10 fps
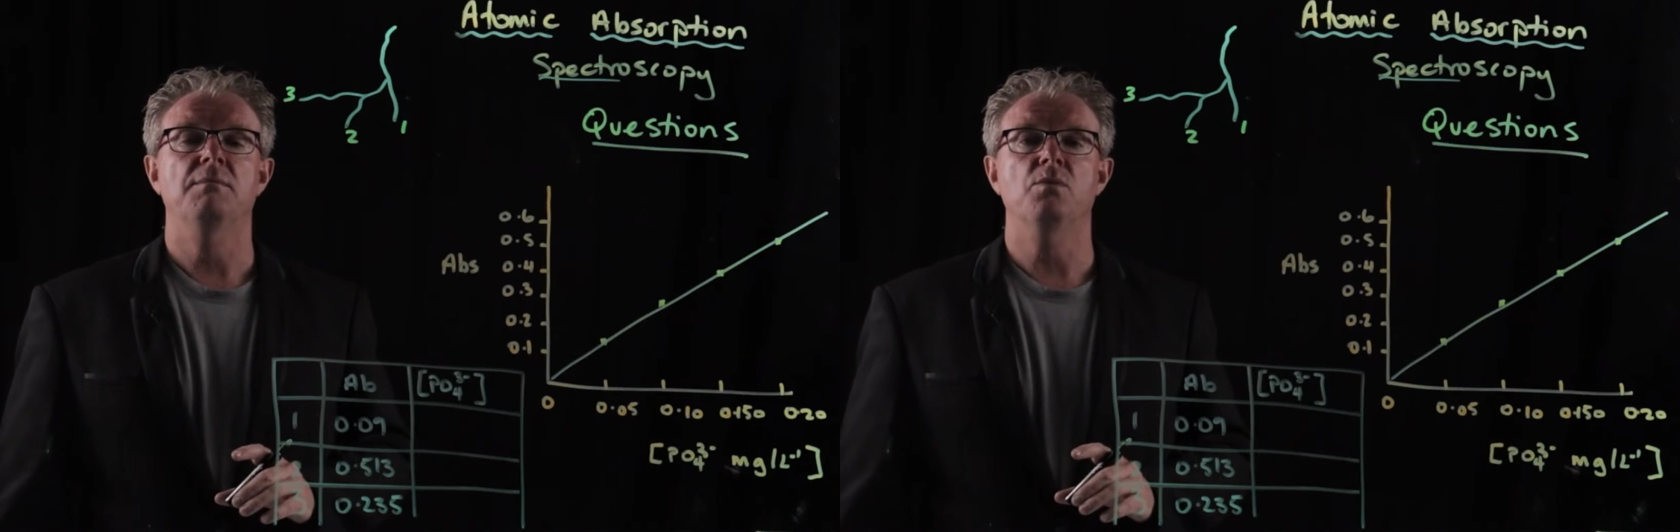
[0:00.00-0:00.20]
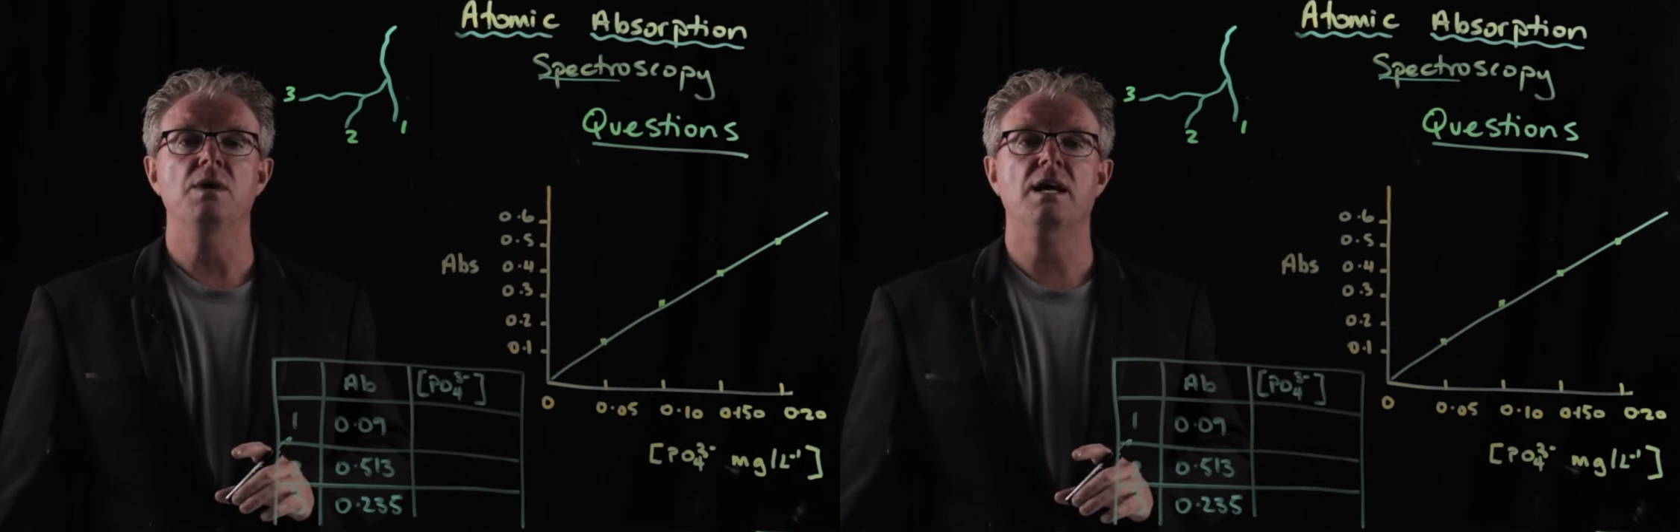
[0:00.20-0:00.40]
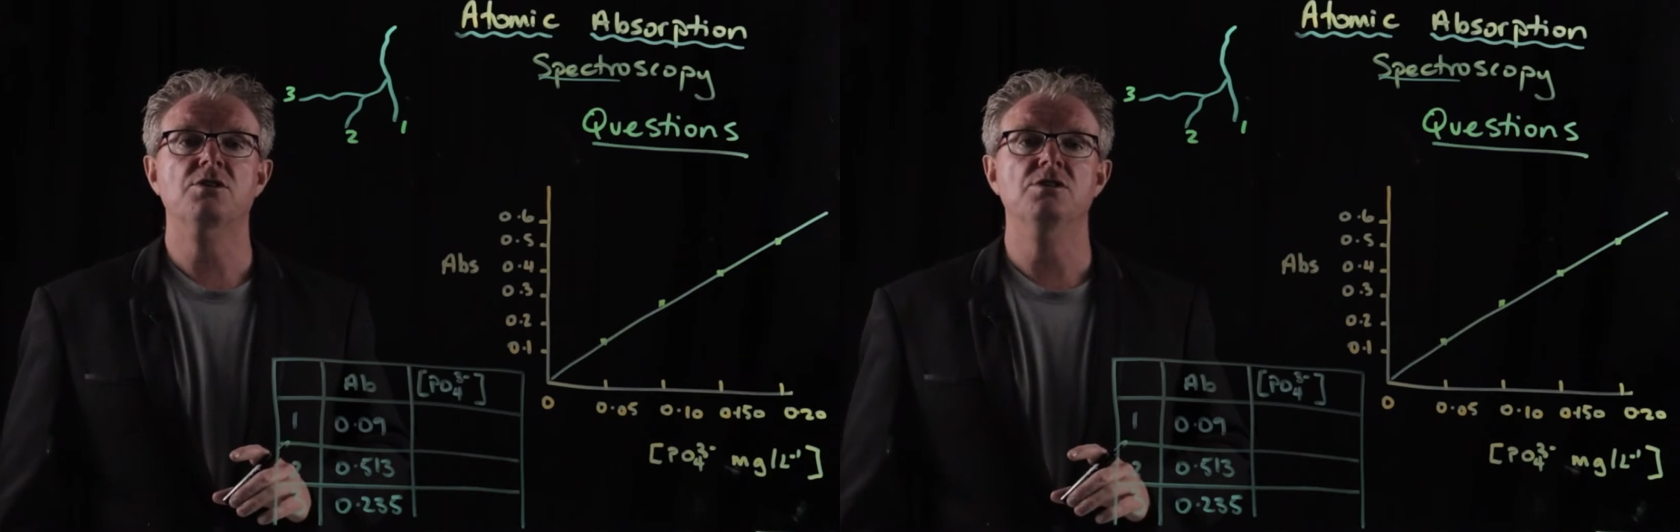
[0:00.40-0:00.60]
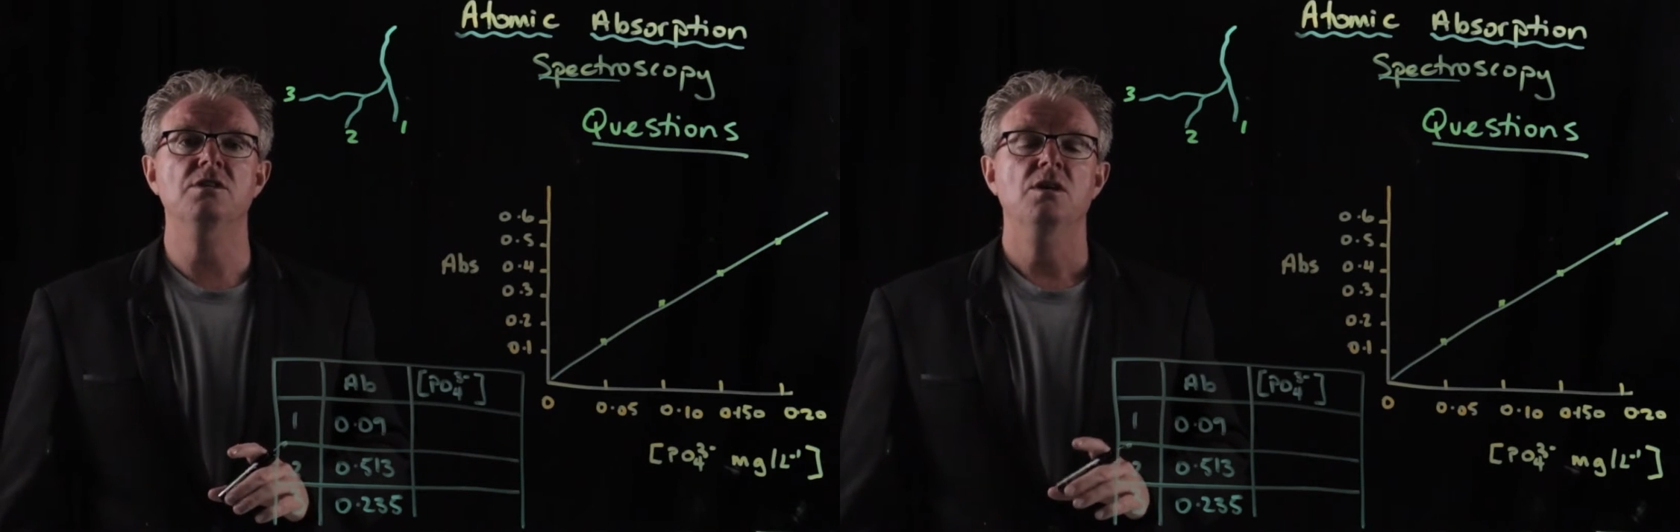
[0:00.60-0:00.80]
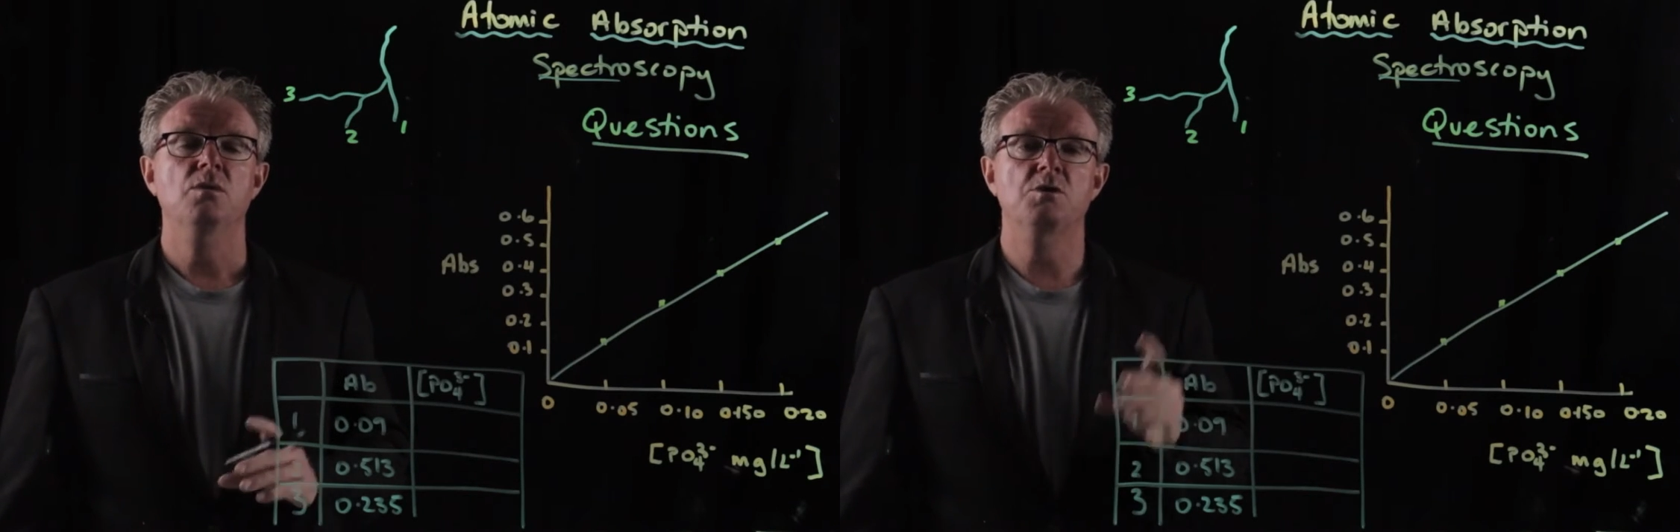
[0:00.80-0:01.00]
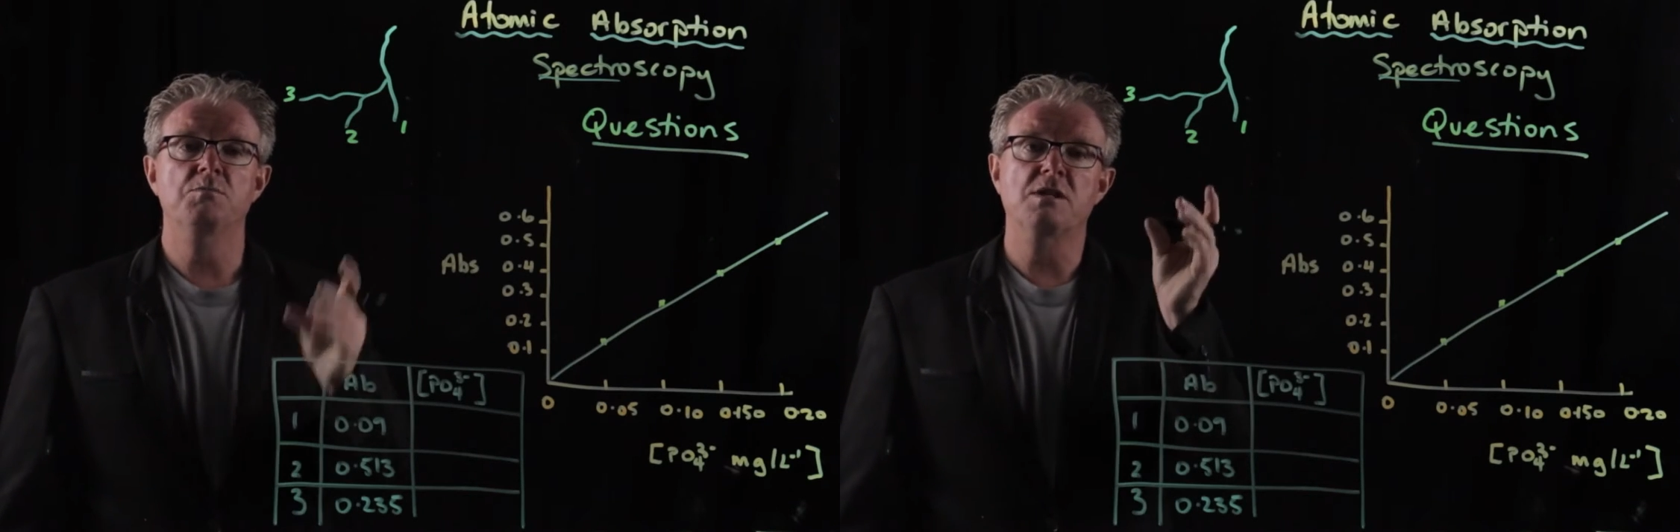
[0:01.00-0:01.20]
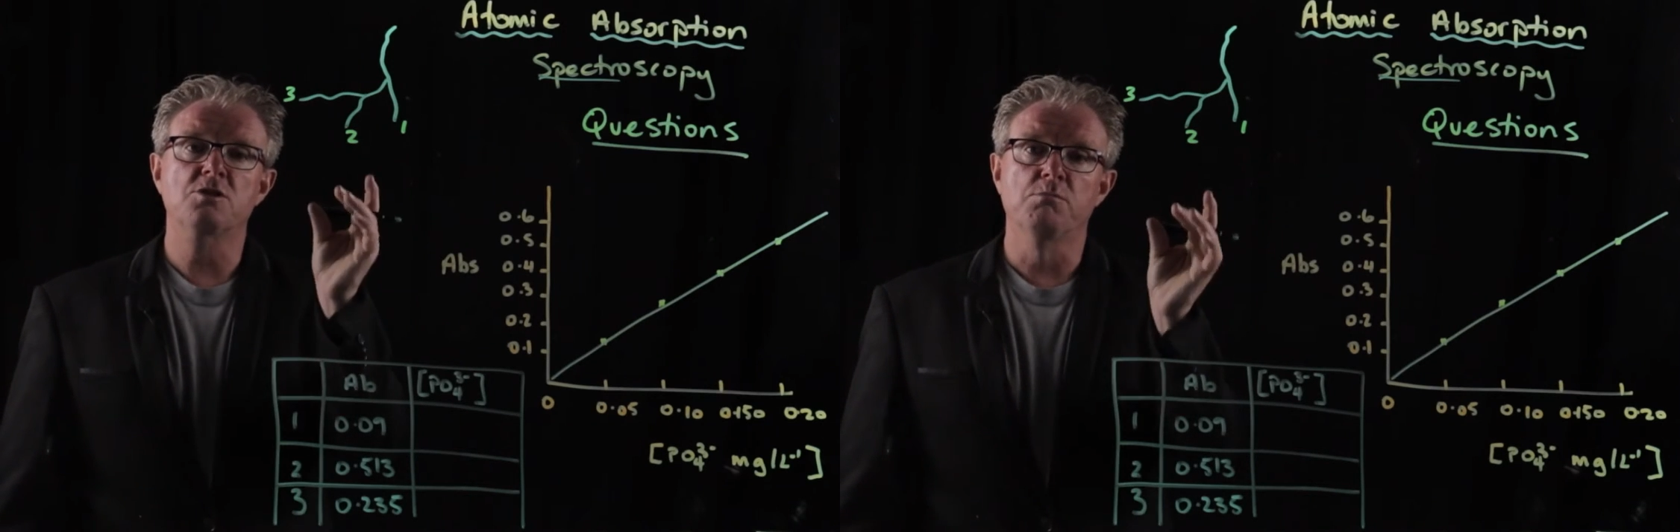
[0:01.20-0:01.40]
reaction, which makes